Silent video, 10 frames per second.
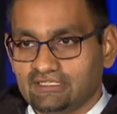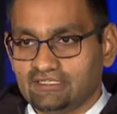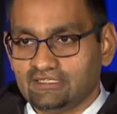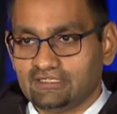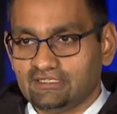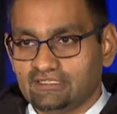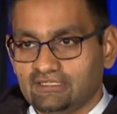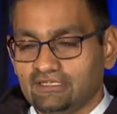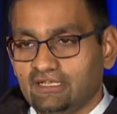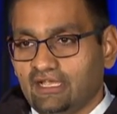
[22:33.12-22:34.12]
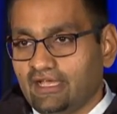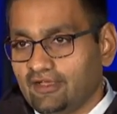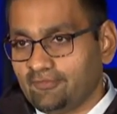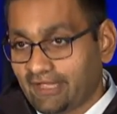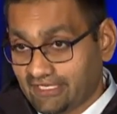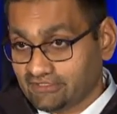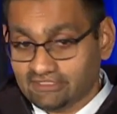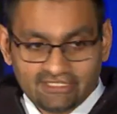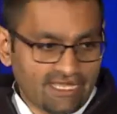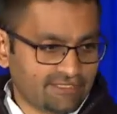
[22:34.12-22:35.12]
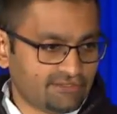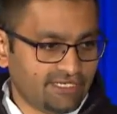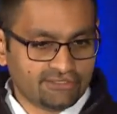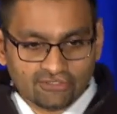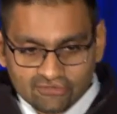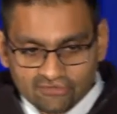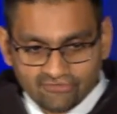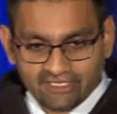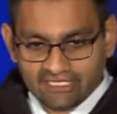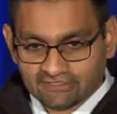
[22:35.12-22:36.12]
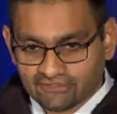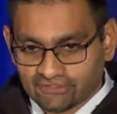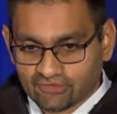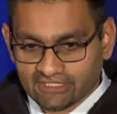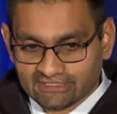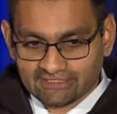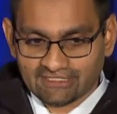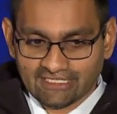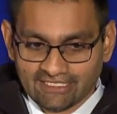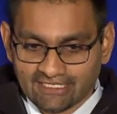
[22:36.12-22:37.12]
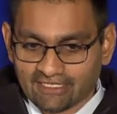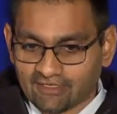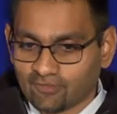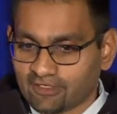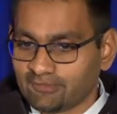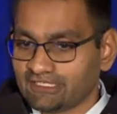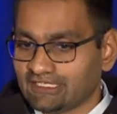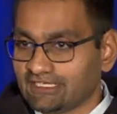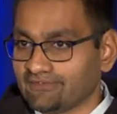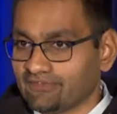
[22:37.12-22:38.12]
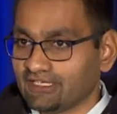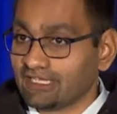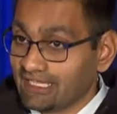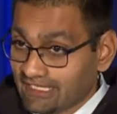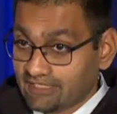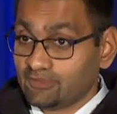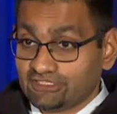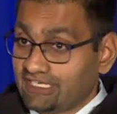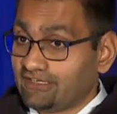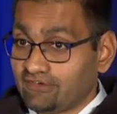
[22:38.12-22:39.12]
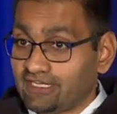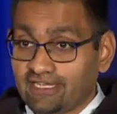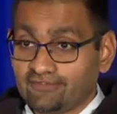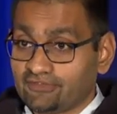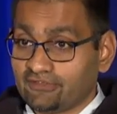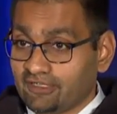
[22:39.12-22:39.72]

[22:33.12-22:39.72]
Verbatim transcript: Okay. Actually, I don't know if I answered your question, and I got a 1 minute left thing. Can we chat right after?